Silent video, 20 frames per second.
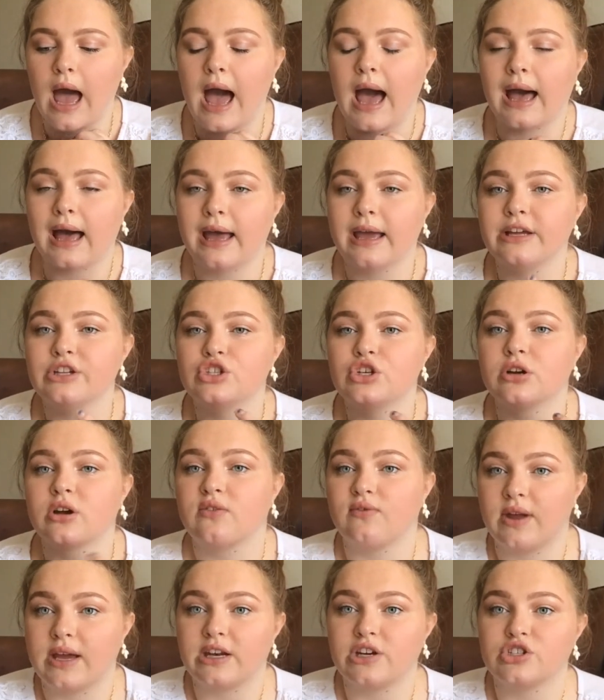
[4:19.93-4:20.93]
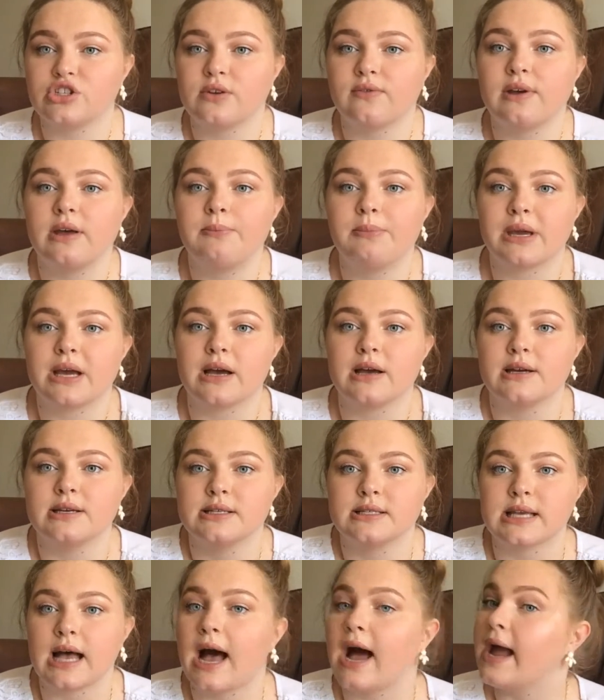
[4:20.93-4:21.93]
I took advantage of it
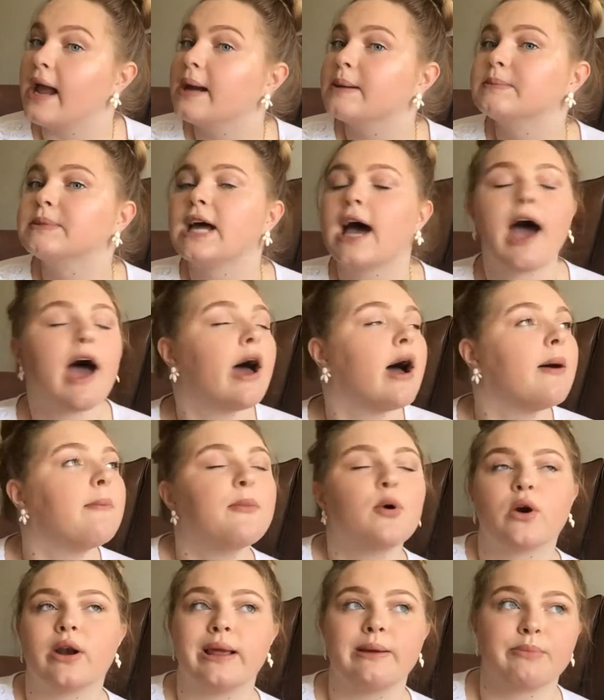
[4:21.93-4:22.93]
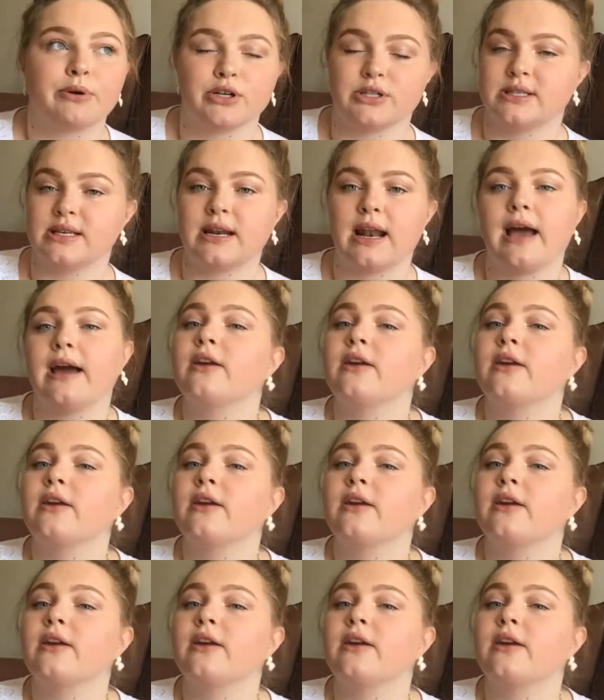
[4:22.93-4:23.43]
because I am not a morning person.